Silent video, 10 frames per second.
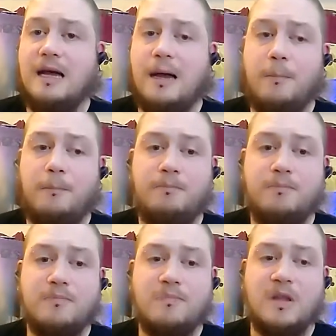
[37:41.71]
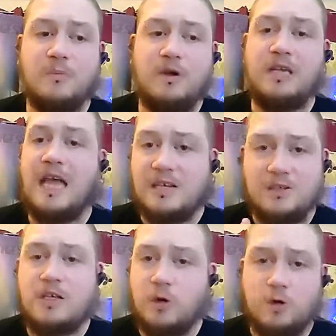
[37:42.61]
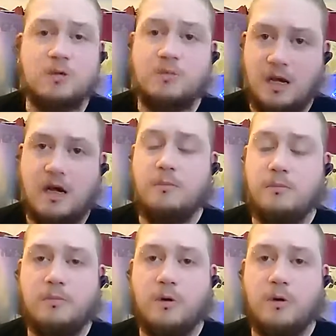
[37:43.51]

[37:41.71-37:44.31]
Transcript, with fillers: Um, but yeah, so it took some time.